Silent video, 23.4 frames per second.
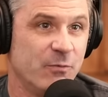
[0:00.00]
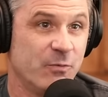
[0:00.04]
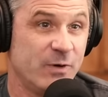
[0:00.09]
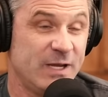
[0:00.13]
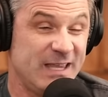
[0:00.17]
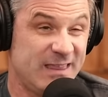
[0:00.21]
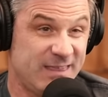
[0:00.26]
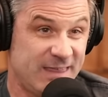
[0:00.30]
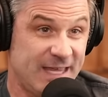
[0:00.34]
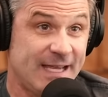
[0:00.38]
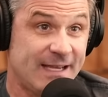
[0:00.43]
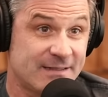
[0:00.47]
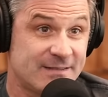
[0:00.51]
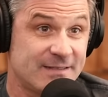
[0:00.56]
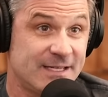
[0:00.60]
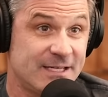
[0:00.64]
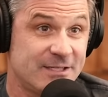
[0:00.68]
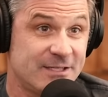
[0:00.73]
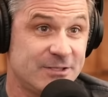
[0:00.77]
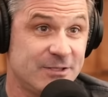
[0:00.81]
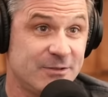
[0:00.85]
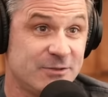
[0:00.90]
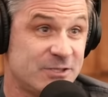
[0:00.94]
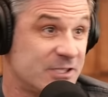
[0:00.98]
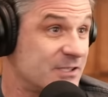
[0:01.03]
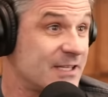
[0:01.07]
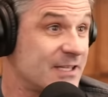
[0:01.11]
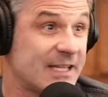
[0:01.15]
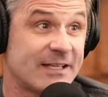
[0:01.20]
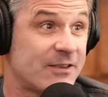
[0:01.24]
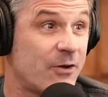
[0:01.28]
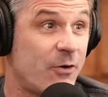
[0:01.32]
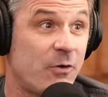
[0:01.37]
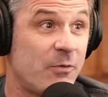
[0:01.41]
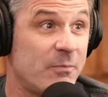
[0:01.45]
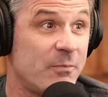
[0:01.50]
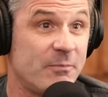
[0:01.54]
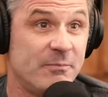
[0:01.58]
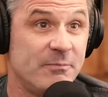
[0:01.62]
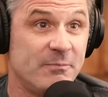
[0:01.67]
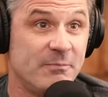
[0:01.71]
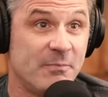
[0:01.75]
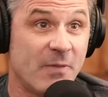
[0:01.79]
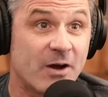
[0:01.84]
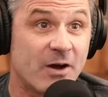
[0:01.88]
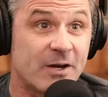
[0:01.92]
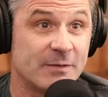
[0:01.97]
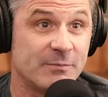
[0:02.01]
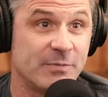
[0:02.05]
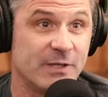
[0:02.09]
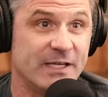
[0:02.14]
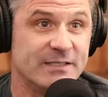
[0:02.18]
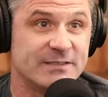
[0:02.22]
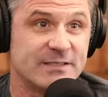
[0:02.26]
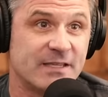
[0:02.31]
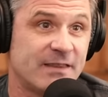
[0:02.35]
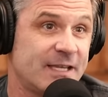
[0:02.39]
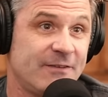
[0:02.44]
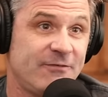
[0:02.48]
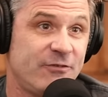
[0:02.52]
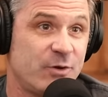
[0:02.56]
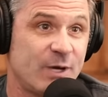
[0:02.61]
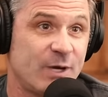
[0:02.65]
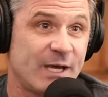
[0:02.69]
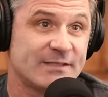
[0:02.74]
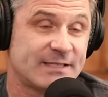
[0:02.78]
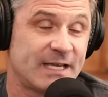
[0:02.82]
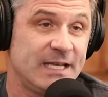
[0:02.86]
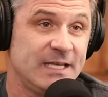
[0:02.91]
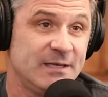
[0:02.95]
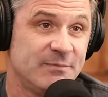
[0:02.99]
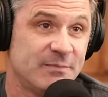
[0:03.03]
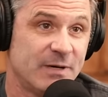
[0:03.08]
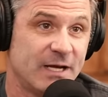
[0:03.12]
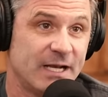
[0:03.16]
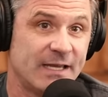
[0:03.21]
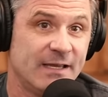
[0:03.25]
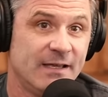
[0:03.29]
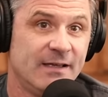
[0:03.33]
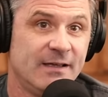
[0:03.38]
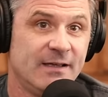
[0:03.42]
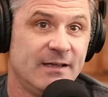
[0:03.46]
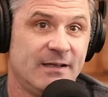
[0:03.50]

We think it's an issue, just like the whole marketplace. I think if you ask anybody